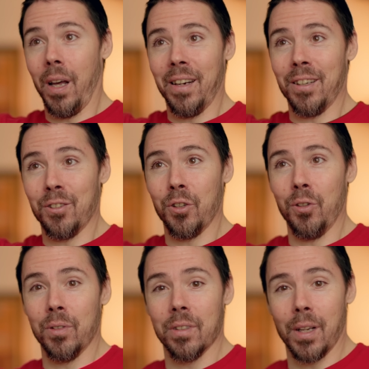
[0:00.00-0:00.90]
lighting
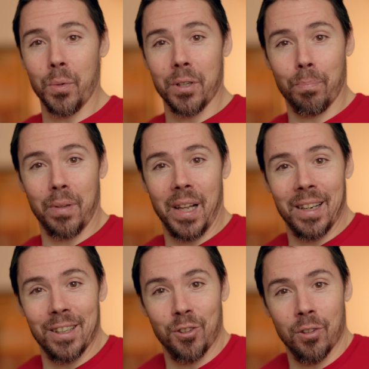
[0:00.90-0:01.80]
too? Is that what your
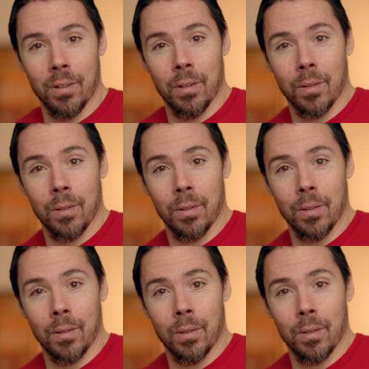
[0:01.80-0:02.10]
plan is?